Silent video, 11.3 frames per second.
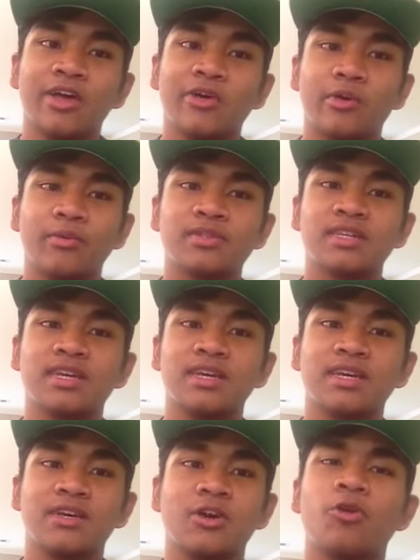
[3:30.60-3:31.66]
When we
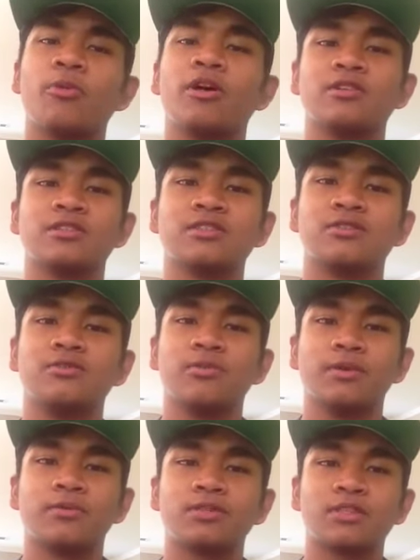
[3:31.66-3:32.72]
say, "Go Bells," we
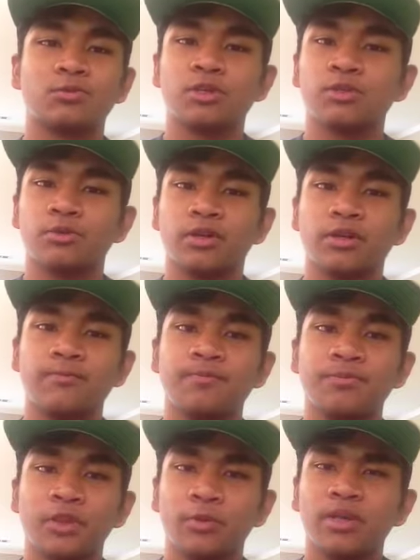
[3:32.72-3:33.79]
don't just whisper it.
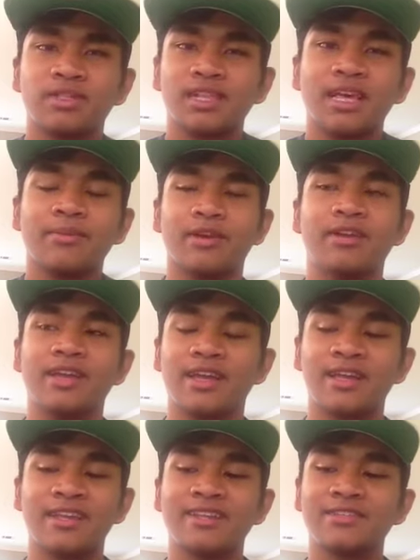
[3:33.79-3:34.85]
We exclaim it,
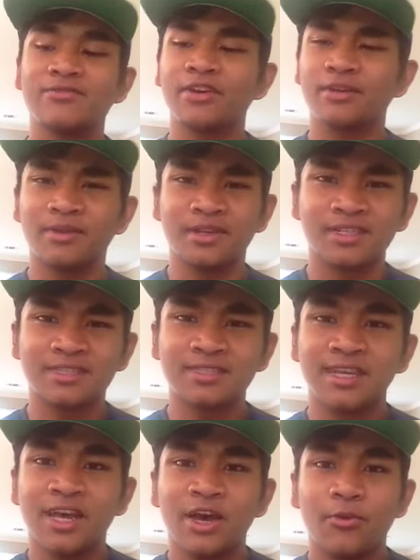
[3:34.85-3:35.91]
and it's funny because
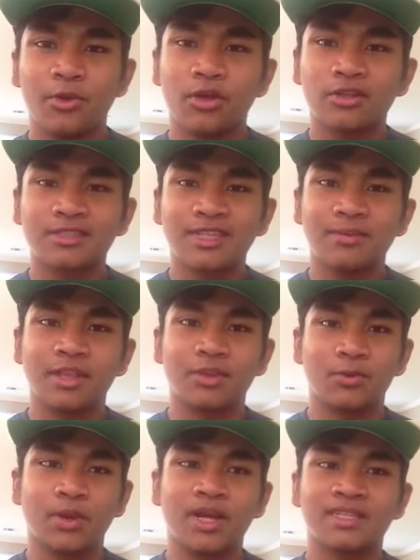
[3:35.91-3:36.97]
we all exclaim it at the
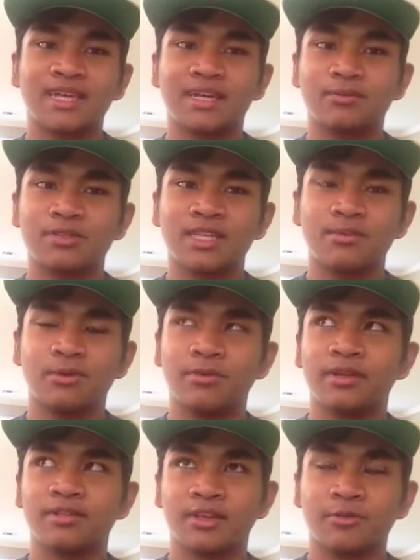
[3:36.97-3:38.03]
right exact same moment
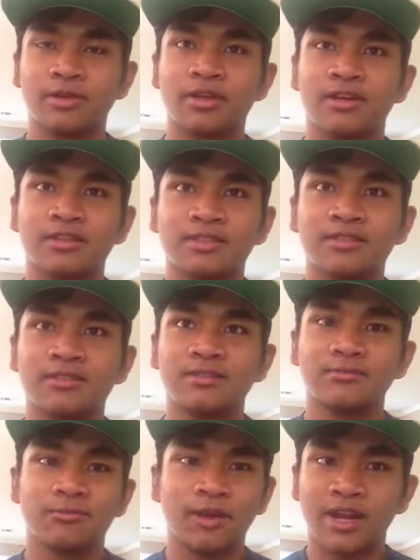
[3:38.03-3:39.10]
as everybody else.
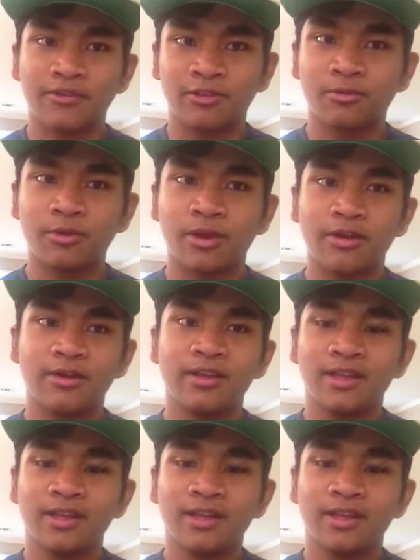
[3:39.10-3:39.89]
Right after the prayer,